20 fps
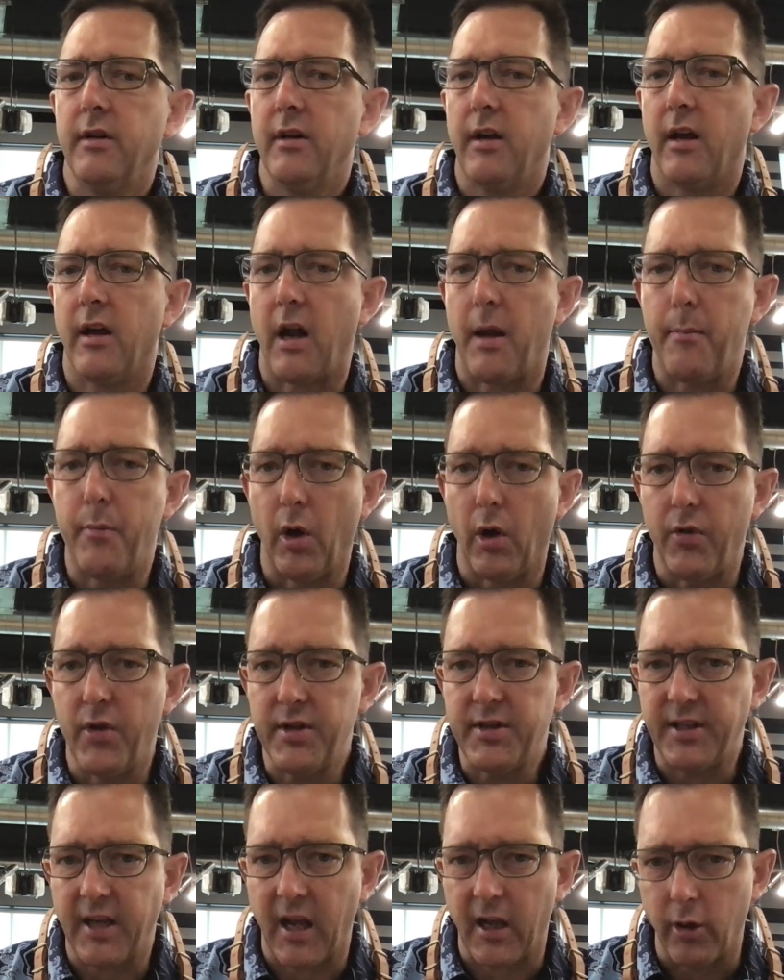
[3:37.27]
And I build the
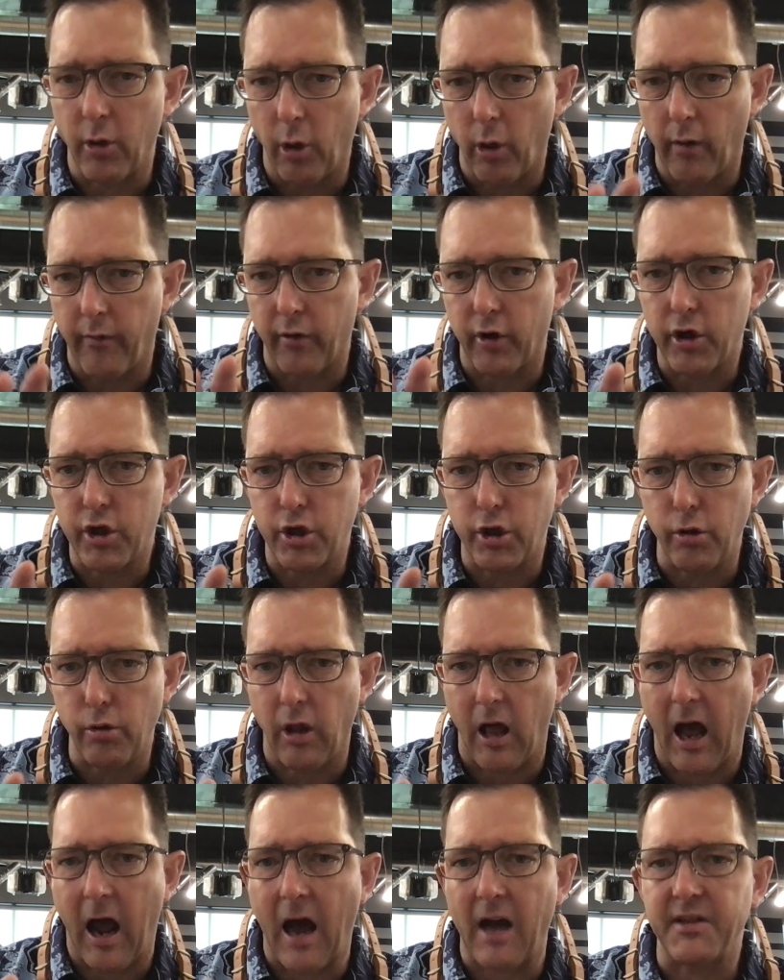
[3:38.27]
sandal over a shoe
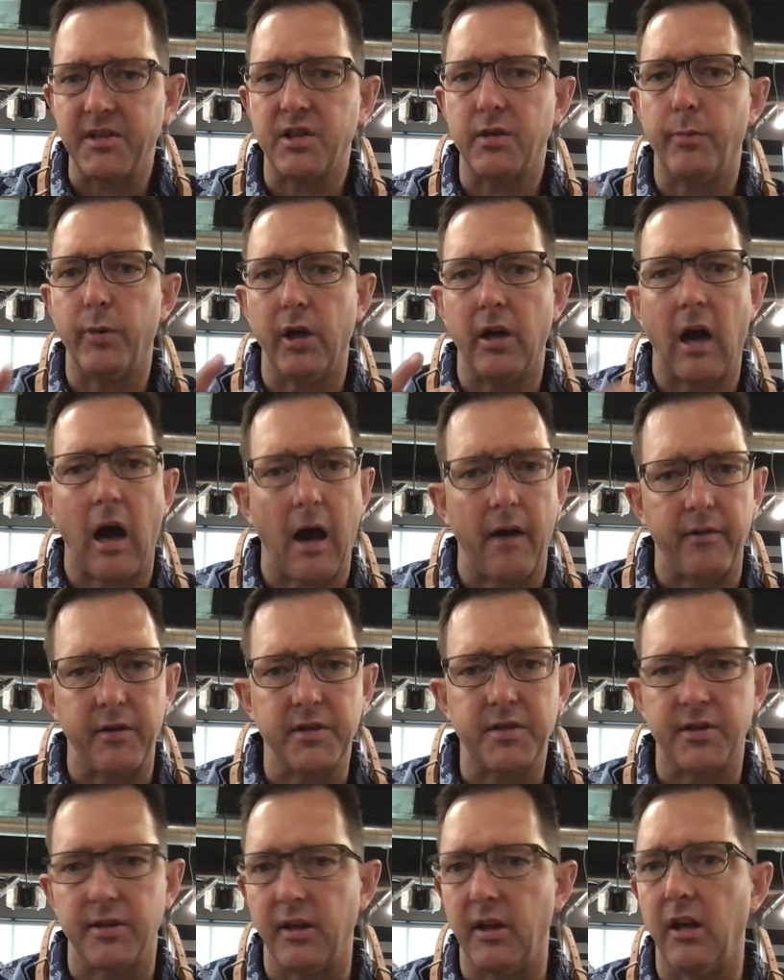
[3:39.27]
last, but
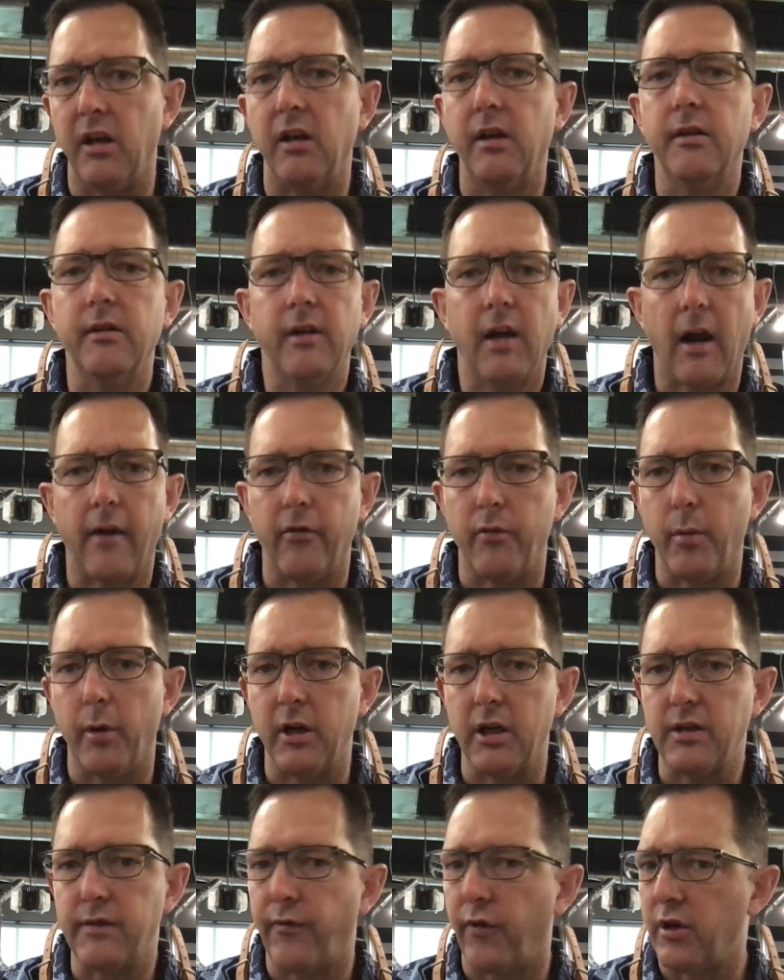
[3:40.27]
obviously
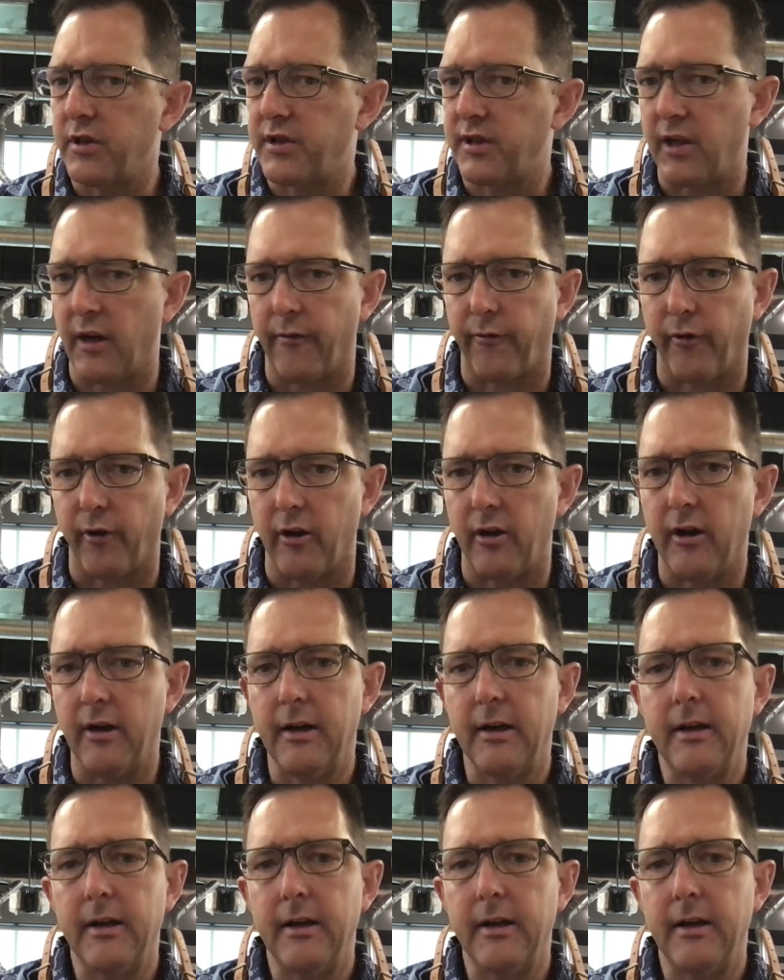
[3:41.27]
everybody's foot's different.